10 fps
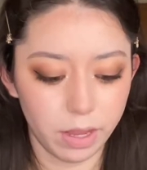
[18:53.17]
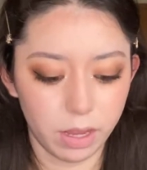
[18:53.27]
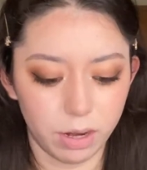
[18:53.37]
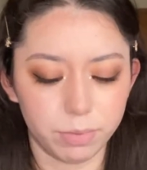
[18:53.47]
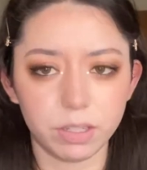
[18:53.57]

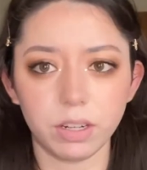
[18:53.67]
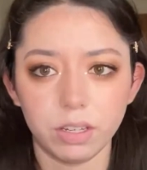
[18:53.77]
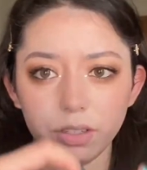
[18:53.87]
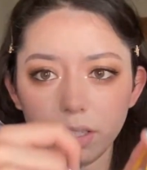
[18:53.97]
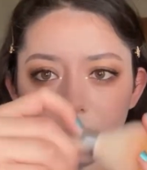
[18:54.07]
And I'm just going to
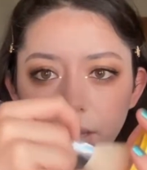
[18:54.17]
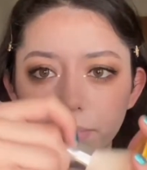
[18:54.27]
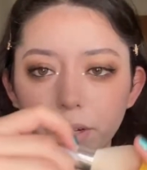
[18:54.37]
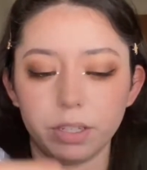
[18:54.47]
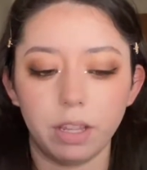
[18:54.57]
use the same
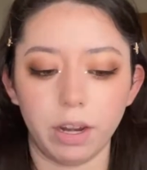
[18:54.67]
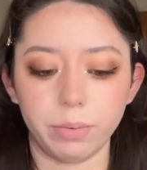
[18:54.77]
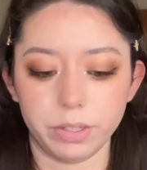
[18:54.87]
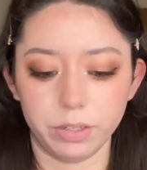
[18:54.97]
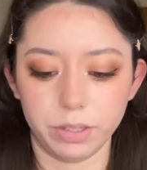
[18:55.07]
brush that I
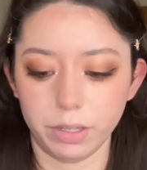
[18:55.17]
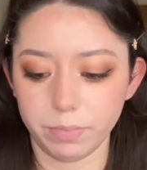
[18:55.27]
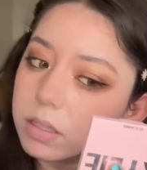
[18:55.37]
was using.